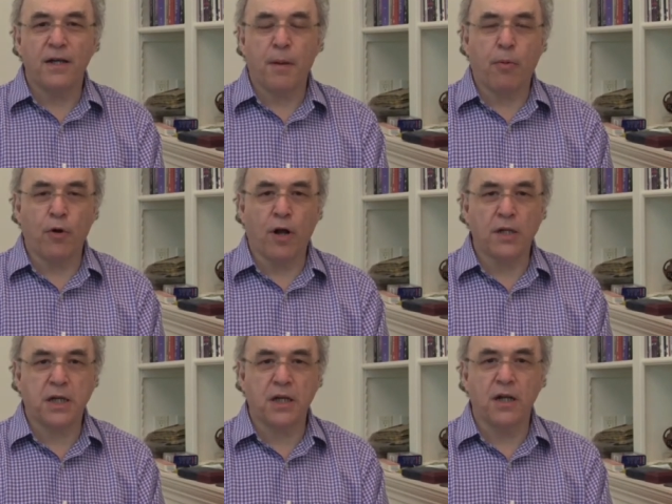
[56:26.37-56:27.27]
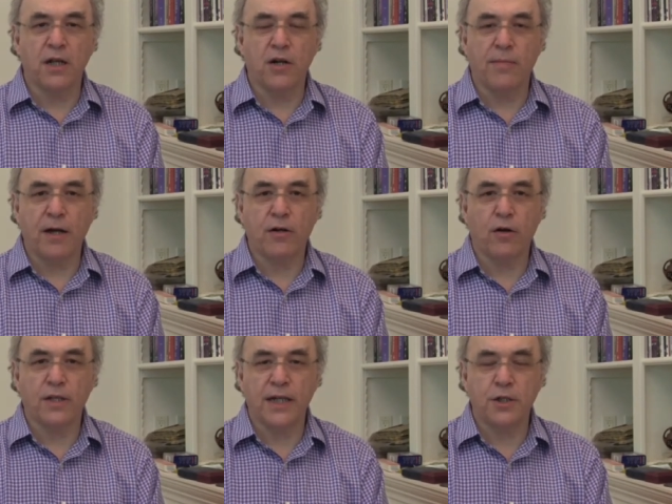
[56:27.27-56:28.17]
People were asking earlier about
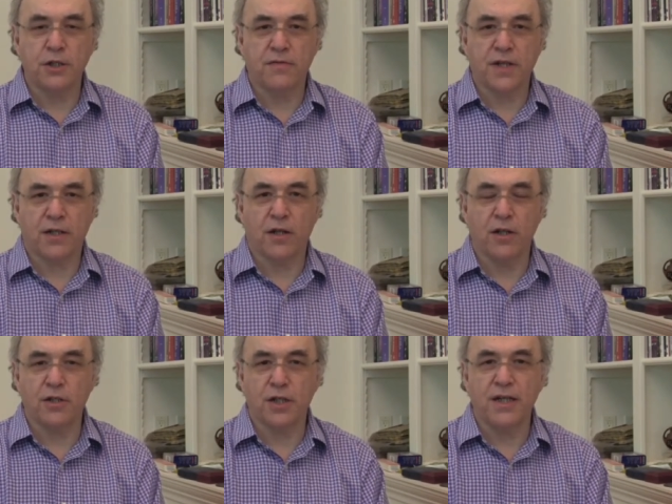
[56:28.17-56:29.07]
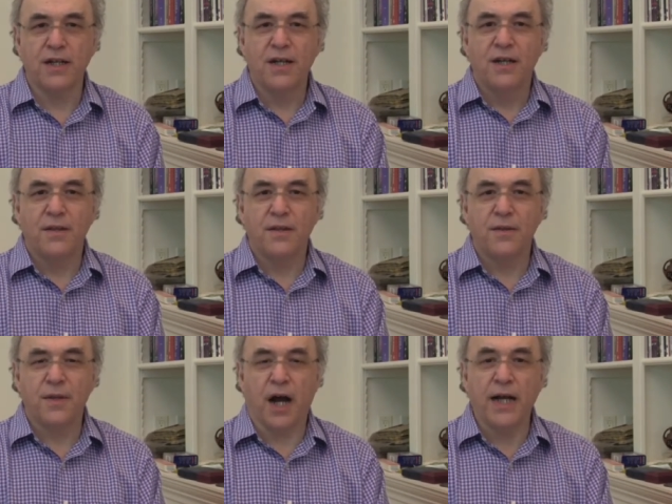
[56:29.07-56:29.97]
golden ages of technology.
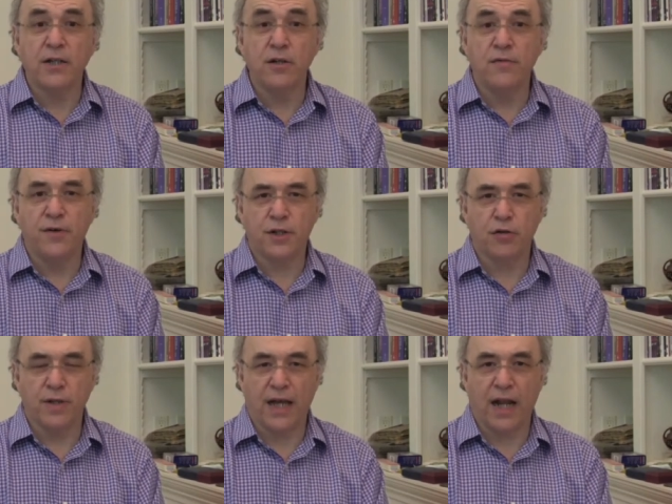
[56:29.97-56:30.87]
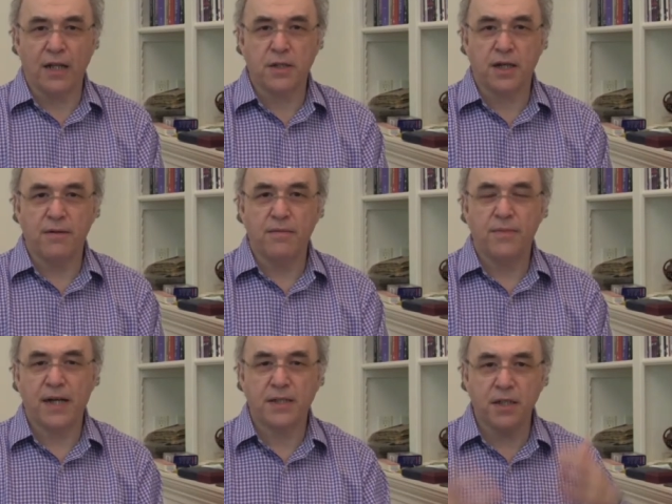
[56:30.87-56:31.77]
The idea of virtual reality,
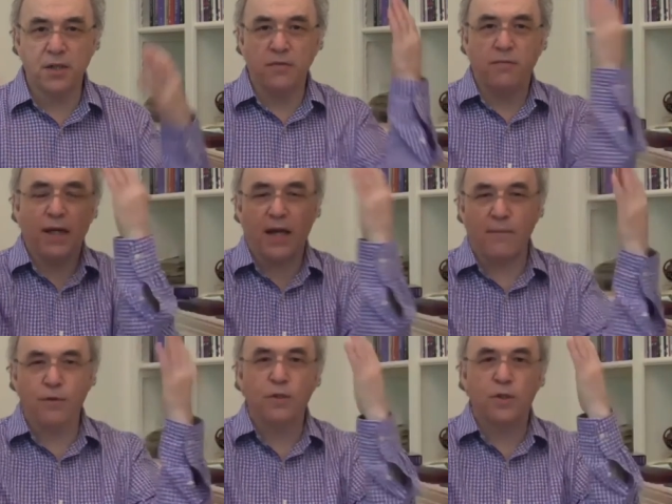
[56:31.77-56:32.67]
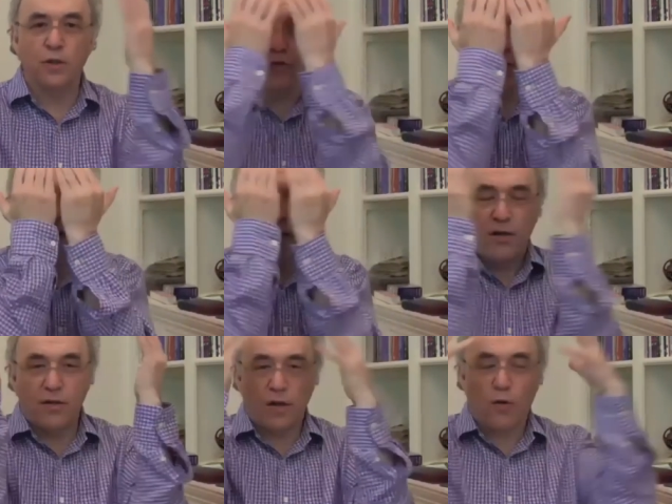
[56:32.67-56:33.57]
that is, of being able to,
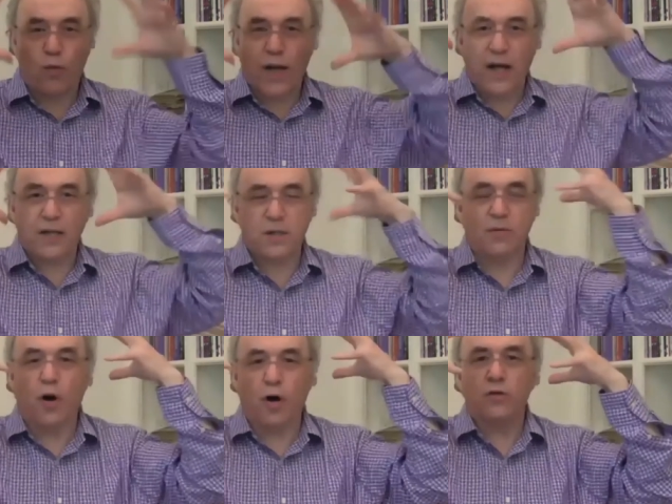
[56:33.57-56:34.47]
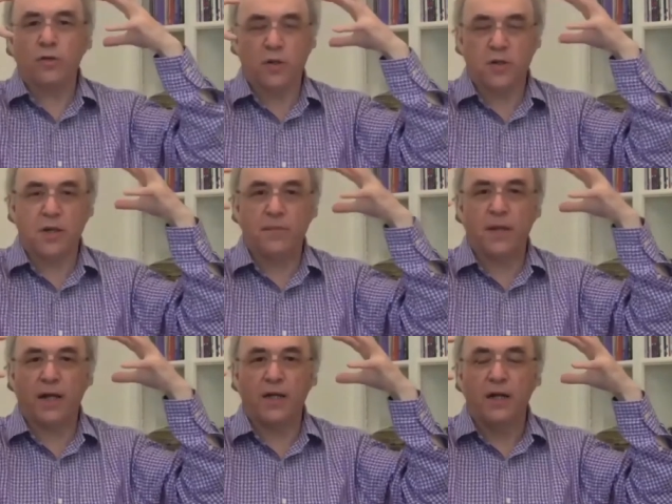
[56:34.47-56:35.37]
you know, wear some goggles or
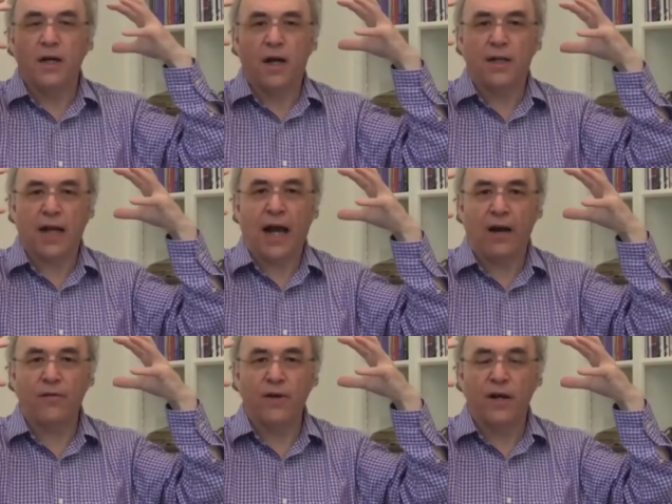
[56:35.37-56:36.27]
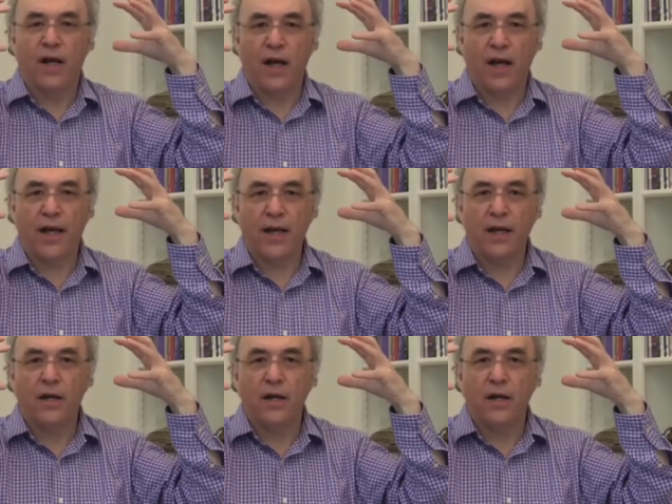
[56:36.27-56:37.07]
something and have a